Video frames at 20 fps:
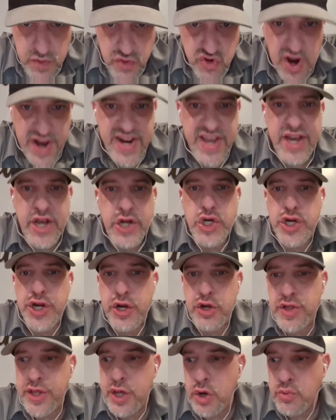tried to
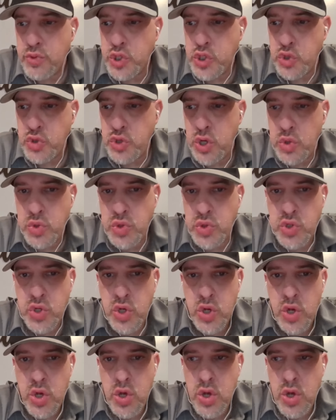engineer Leo Rizzuto's